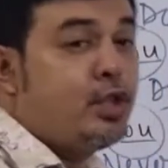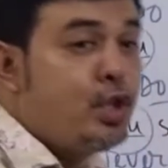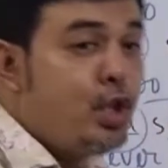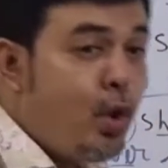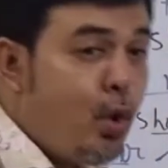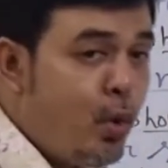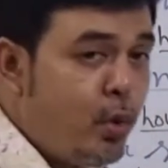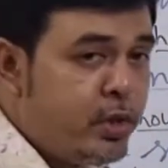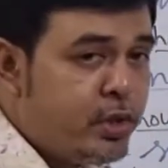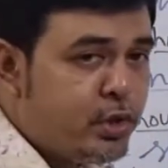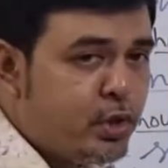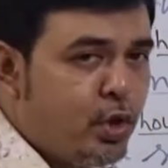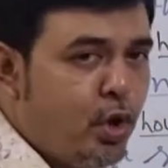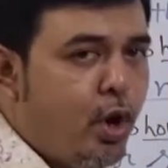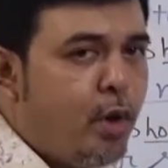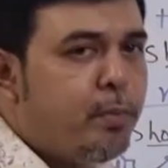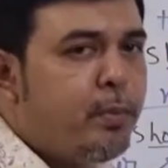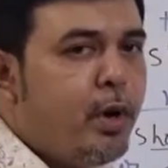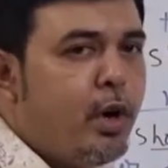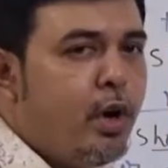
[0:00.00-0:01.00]
no
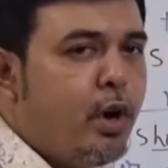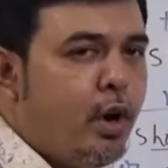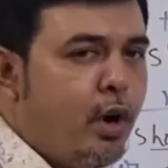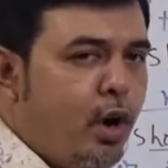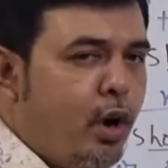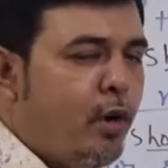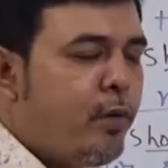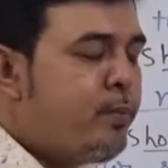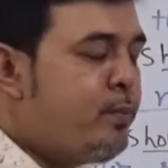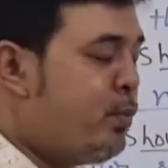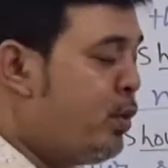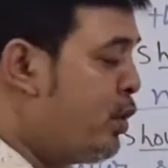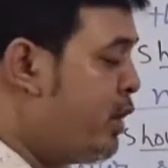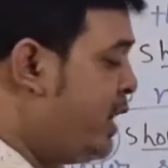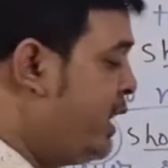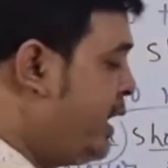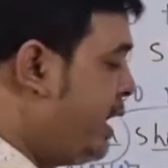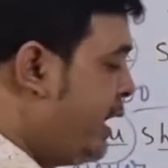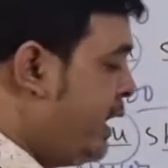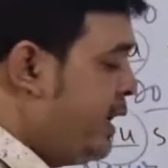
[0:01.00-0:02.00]
scope of
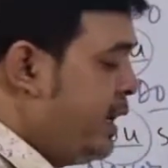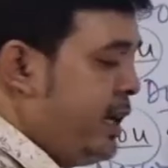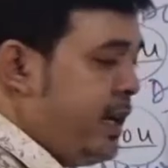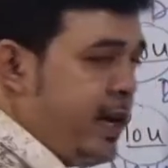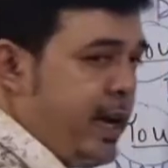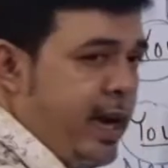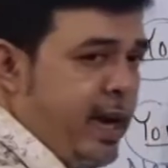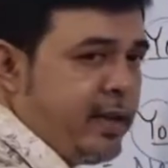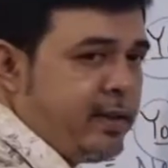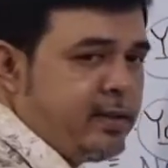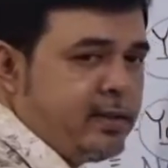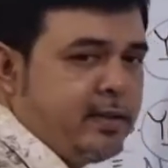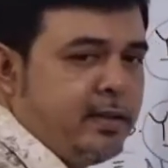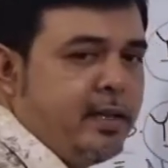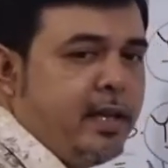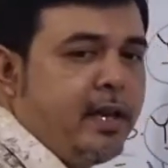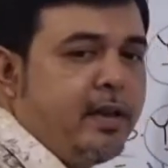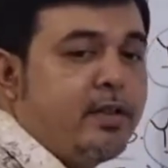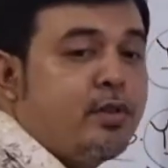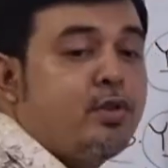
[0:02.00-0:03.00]
putting any s.
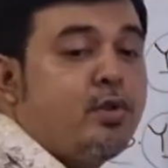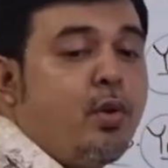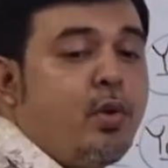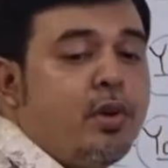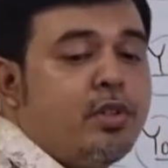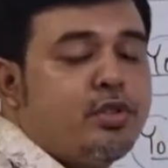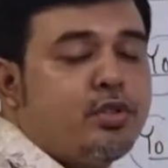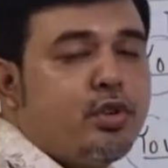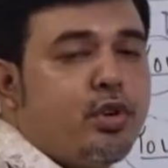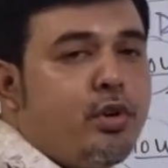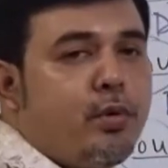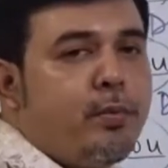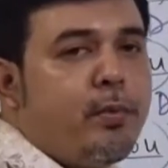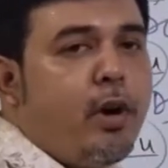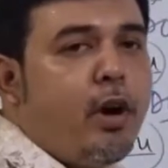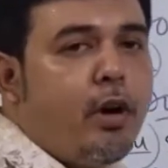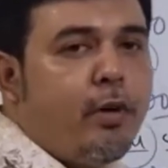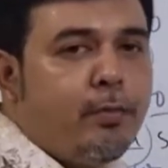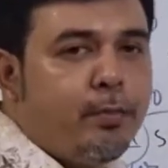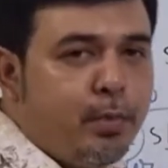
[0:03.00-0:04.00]
There is no scope
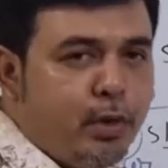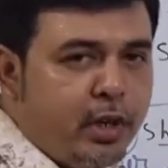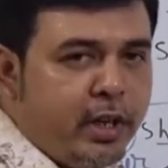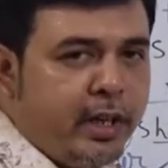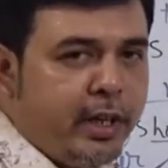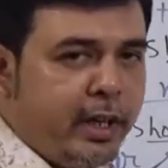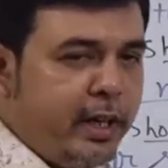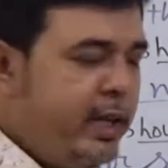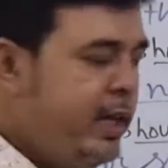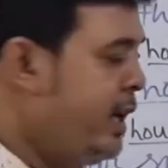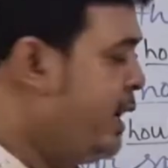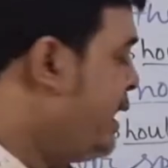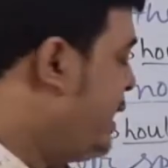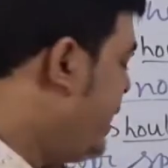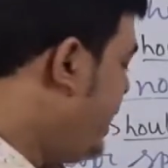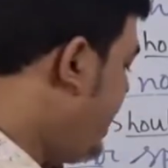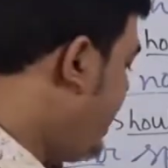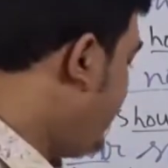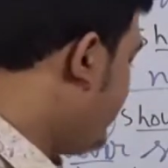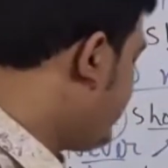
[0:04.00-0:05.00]
of putting any
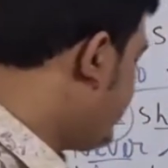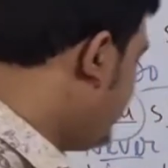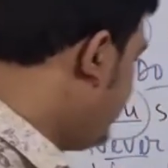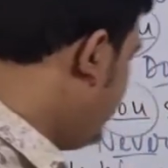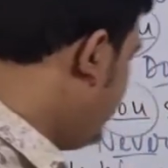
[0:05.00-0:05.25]
s.